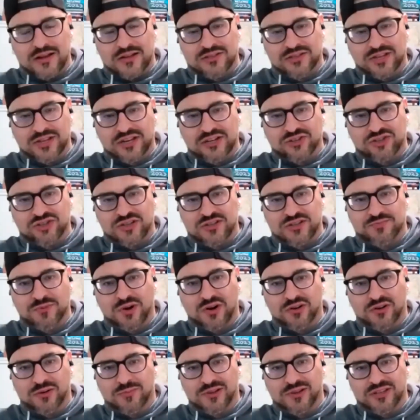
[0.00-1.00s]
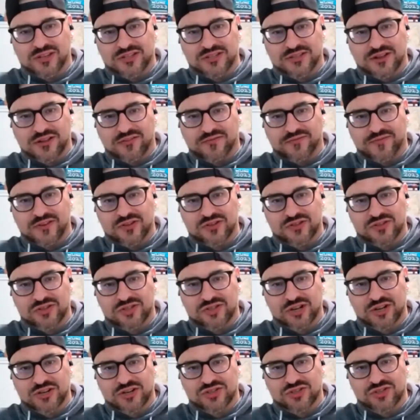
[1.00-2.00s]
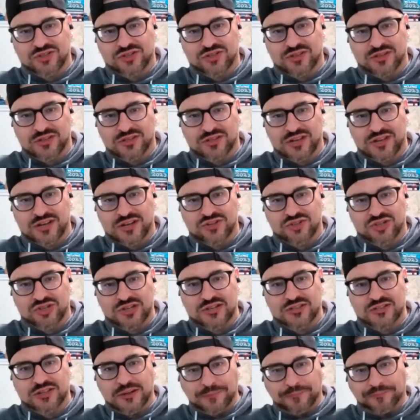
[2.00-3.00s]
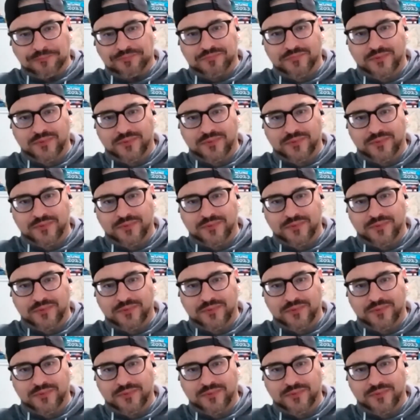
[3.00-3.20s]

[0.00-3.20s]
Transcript: it's like a cheesemonger, but they sell fish and cheddar instead of cheese.